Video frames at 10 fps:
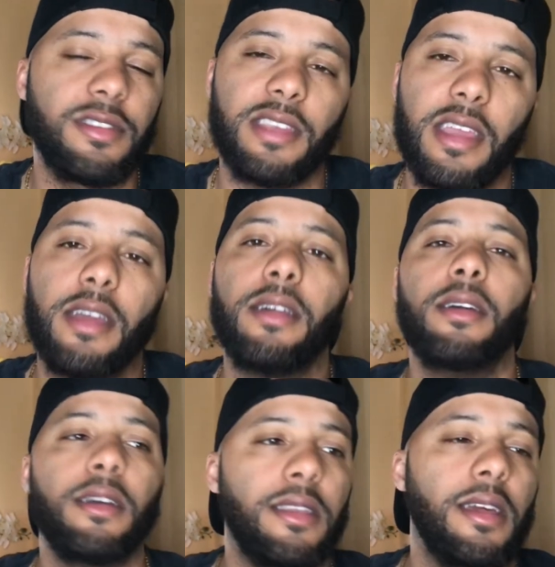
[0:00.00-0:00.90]
said
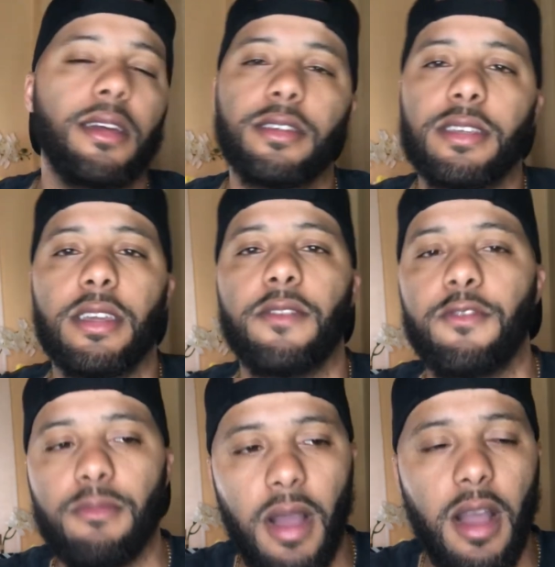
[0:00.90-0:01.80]
that shit, if you
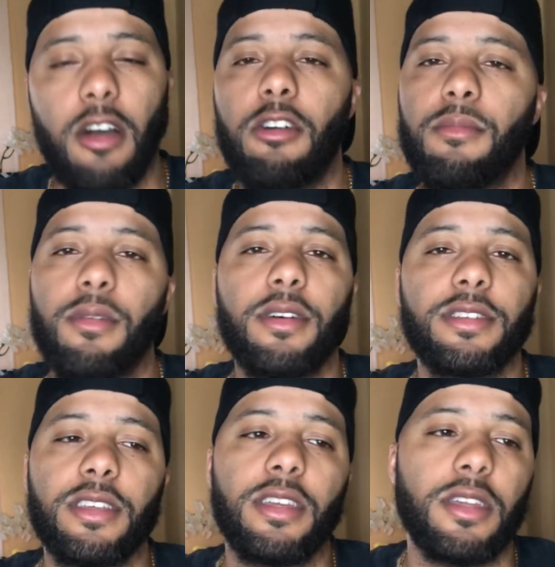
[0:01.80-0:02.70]
my homeboy,
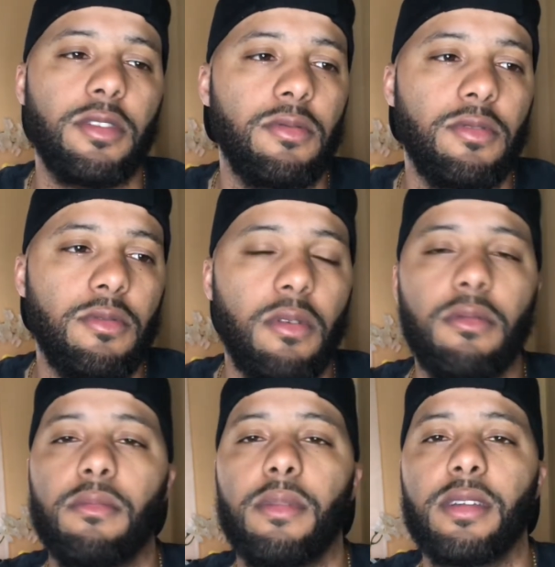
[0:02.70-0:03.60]
shit, you, you
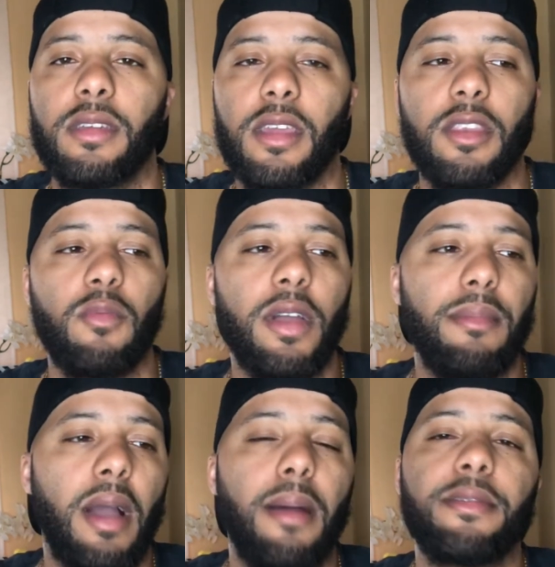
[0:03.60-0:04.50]
won't get in the way of
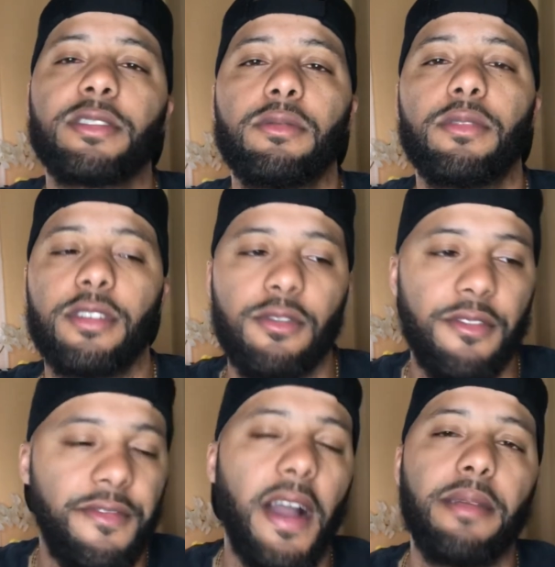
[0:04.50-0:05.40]
my opportunity, you'll
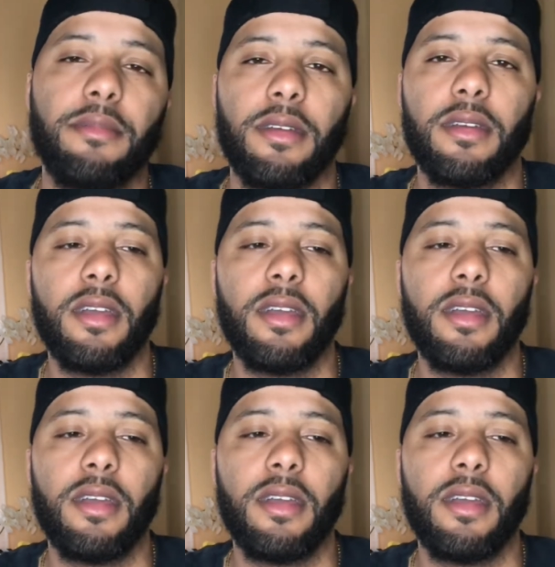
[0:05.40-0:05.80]
fight me.